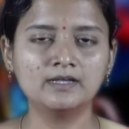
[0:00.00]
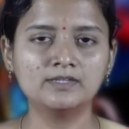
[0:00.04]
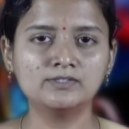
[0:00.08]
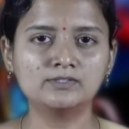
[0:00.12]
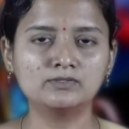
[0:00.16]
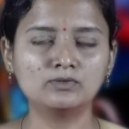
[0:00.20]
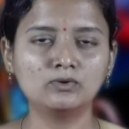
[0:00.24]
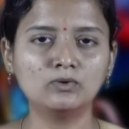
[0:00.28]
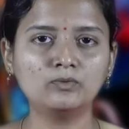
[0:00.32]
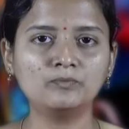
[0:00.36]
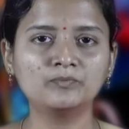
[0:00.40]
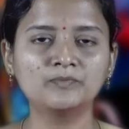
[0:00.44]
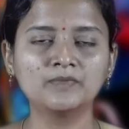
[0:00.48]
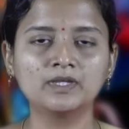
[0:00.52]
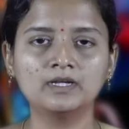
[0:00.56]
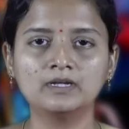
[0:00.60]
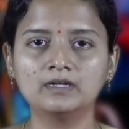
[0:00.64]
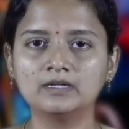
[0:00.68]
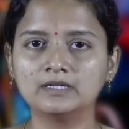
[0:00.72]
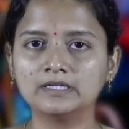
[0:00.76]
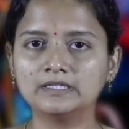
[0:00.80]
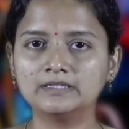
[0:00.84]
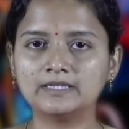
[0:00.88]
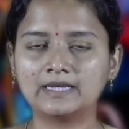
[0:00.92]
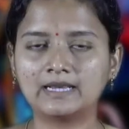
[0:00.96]
So,
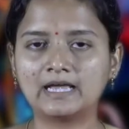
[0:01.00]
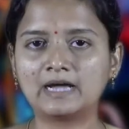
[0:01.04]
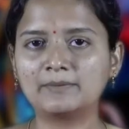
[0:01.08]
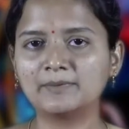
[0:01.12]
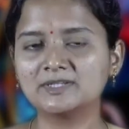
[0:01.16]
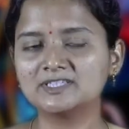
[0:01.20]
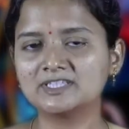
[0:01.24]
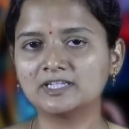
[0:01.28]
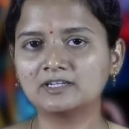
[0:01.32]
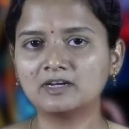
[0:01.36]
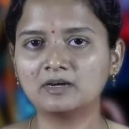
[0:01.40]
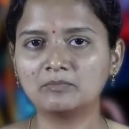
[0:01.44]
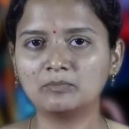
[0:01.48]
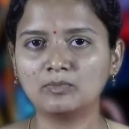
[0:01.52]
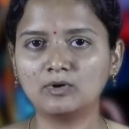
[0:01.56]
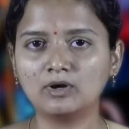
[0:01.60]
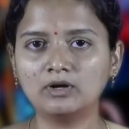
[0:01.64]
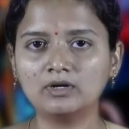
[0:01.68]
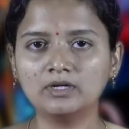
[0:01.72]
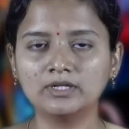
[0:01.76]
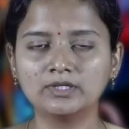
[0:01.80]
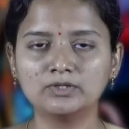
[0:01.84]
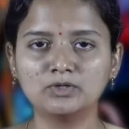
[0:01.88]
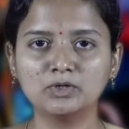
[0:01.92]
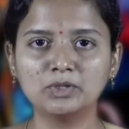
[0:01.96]
in the Ramachandran
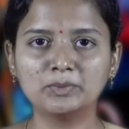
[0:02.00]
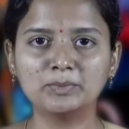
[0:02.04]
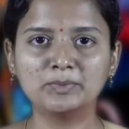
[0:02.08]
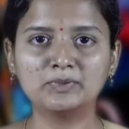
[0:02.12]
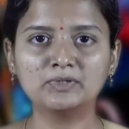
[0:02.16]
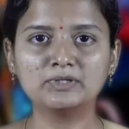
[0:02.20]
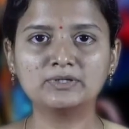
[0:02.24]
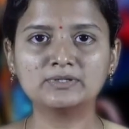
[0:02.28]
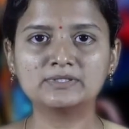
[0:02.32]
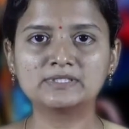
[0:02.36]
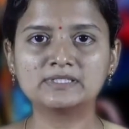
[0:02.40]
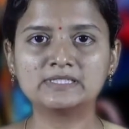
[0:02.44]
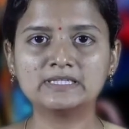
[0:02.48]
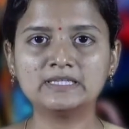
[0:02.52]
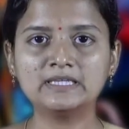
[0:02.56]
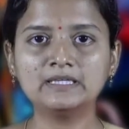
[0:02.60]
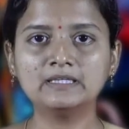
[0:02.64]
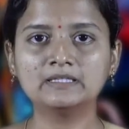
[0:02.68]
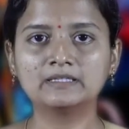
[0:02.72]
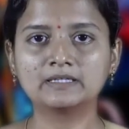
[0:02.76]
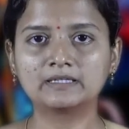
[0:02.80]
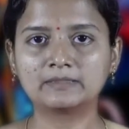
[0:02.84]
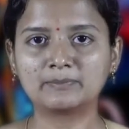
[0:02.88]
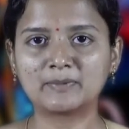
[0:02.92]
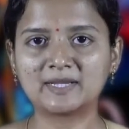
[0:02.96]
plot, you are able to see
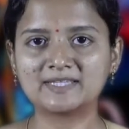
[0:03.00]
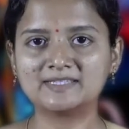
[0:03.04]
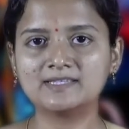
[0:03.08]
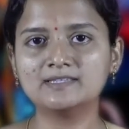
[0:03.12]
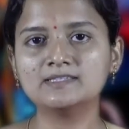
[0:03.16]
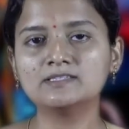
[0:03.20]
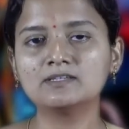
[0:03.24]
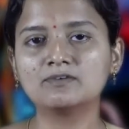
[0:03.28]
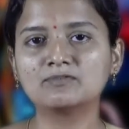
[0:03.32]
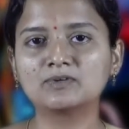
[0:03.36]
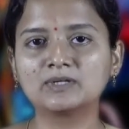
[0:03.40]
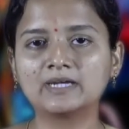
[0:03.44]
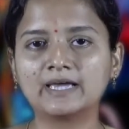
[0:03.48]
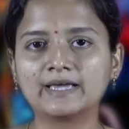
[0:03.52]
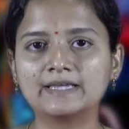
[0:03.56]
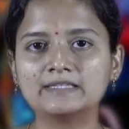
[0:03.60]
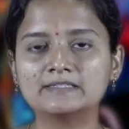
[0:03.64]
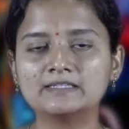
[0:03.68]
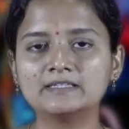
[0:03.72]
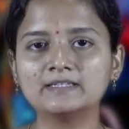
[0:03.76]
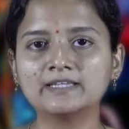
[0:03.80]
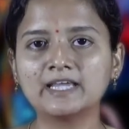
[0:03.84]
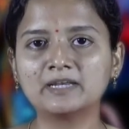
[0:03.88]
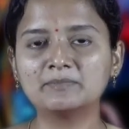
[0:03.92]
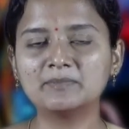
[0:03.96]
the presence of
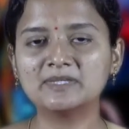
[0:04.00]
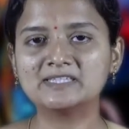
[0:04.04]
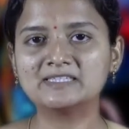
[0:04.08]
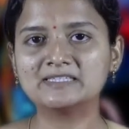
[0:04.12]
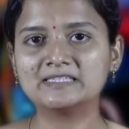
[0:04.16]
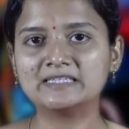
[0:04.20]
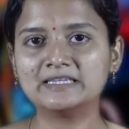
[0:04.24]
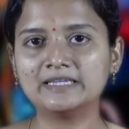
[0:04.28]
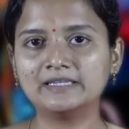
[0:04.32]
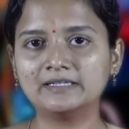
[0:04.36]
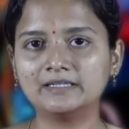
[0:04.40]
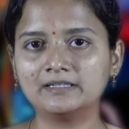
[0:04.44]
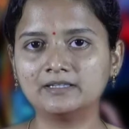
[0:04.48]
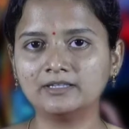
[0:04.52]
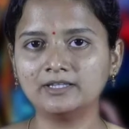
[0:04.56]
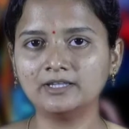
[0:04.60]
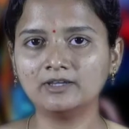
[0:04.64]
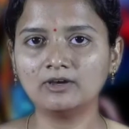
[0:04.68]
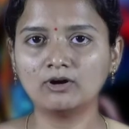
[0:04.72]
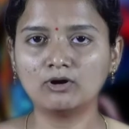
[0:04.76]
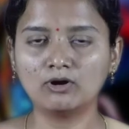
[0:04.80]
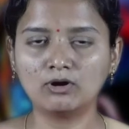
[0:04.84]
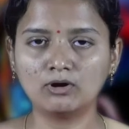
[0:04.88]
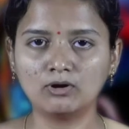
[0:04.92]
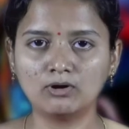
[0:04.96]
glycine can be seen in
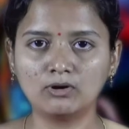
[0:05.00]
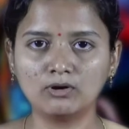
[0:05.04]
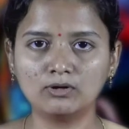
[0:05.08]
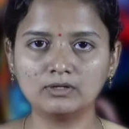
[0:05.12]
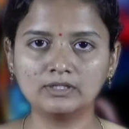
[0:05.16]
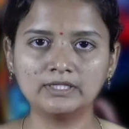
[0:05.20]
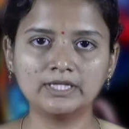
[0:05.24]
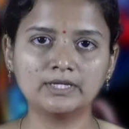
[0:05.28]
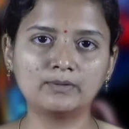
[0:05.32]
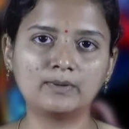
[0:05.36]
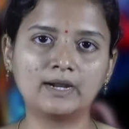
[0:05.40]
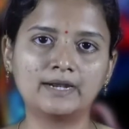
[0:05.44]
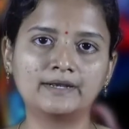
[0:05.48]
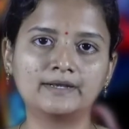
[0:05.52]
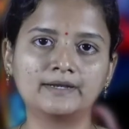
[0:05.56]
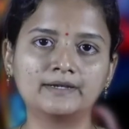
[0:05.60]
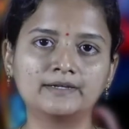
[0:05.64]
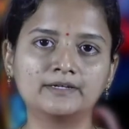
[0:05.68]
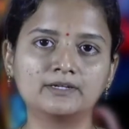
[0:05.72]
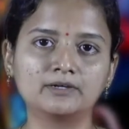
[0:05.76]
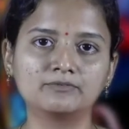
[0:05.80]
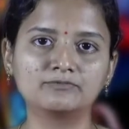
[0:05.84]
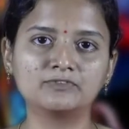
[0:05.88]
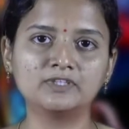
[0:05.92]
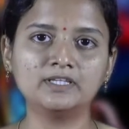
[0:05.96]
the all the
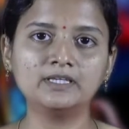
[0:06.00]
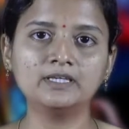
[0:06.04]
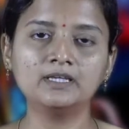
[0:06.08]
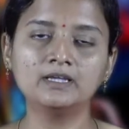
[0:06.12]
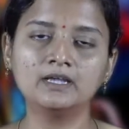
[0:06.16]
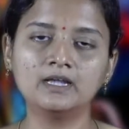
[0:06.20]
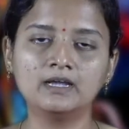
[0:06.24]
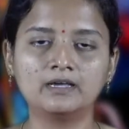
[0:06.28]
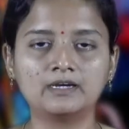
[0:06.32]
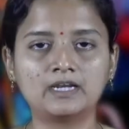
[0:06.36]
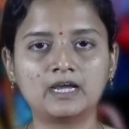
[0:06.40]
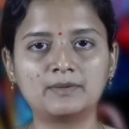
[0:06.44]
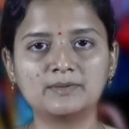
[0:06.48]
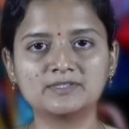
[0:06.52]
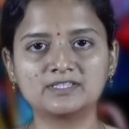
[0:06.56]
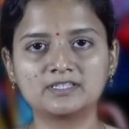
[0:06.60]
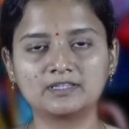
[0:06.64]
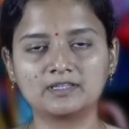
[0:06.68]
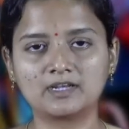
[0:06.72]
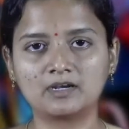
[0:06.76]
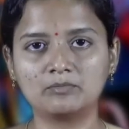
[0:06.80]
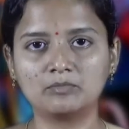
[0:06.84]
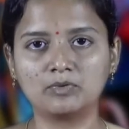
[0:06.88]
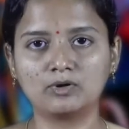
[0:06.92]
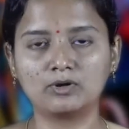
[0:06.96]
quadrant of the
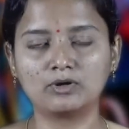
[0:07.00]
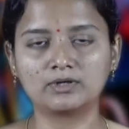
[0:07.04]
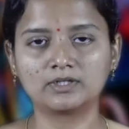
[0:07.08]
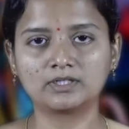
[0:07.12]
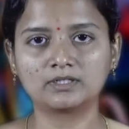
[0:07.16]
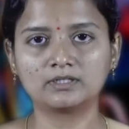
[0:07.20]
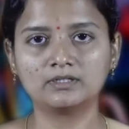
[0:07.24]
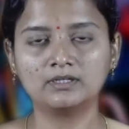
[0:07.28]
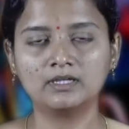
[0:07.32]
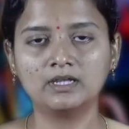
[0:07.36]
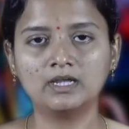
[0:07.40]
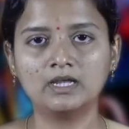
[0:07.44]
Ramachandran plot.